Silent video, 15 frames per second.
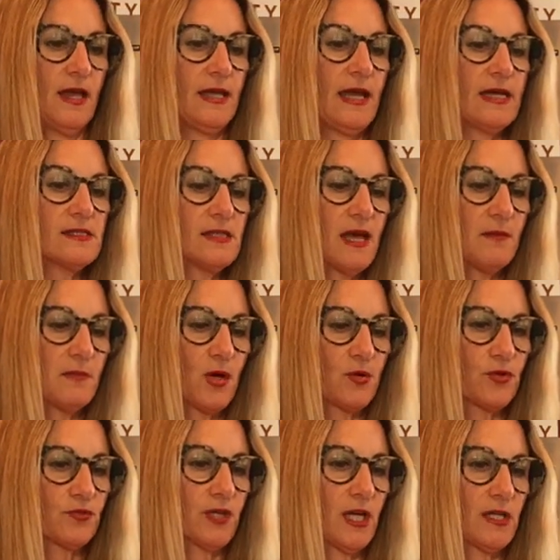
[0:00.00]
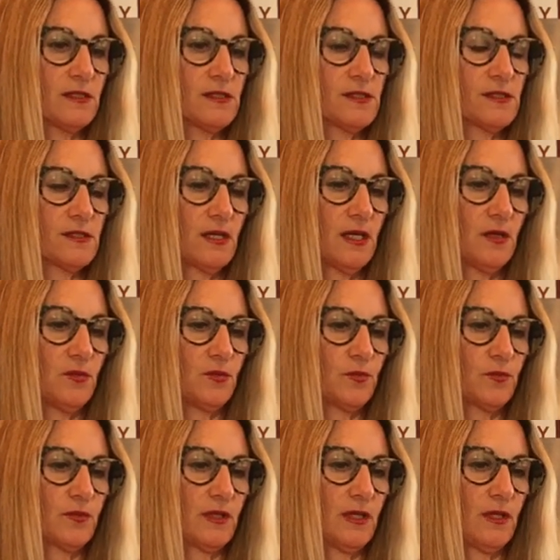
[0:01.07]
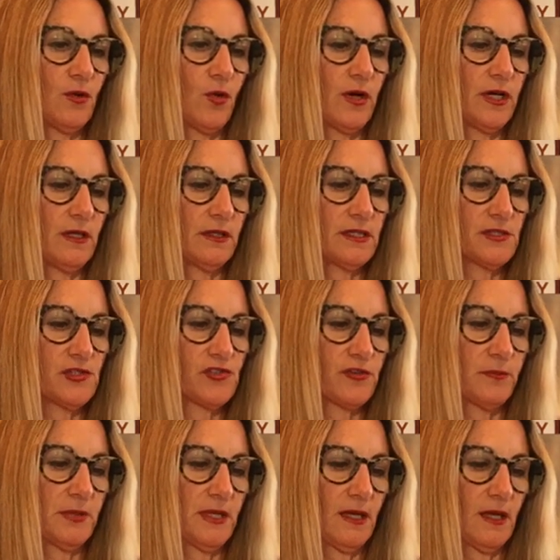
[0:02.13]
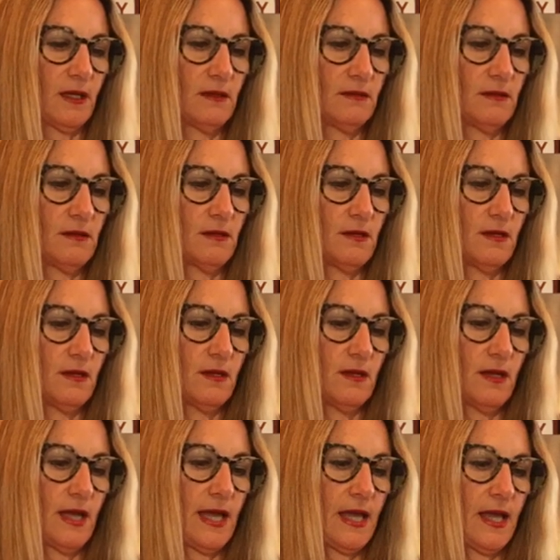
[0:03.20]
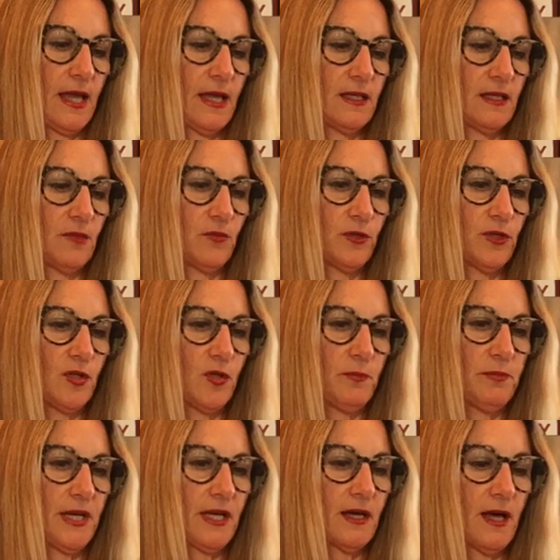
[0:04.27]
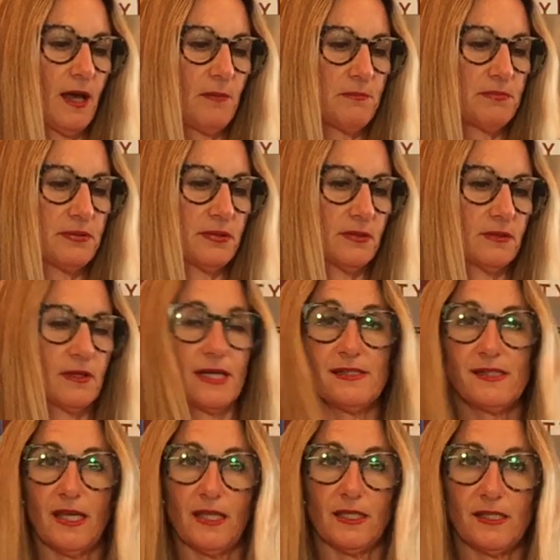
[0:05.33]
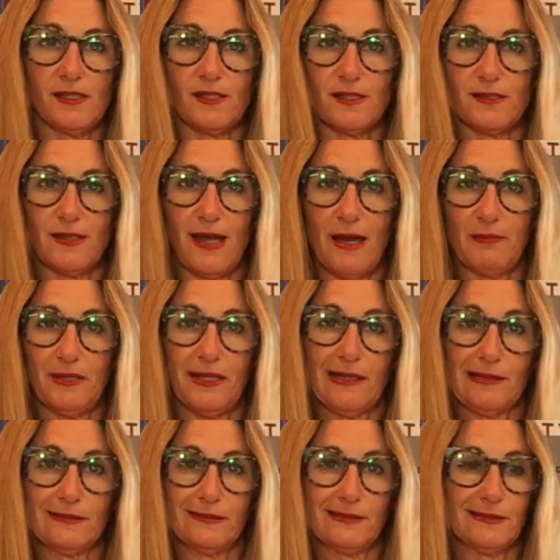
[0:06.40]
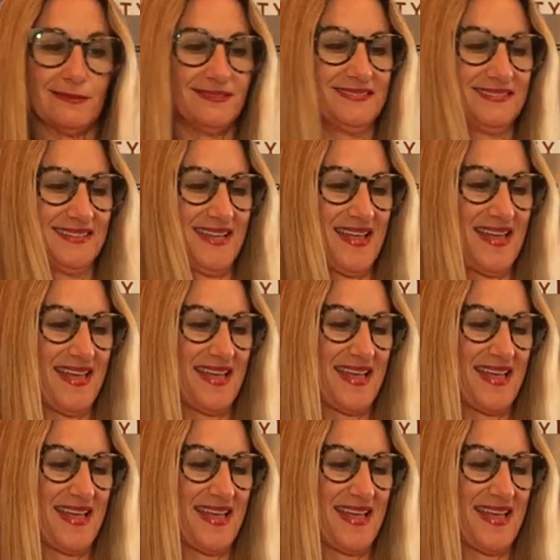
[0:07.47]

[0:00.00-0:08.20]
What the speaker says: And as that motor runs, the oil is dripping in, and it will pick up. I say this, is it happening? I don't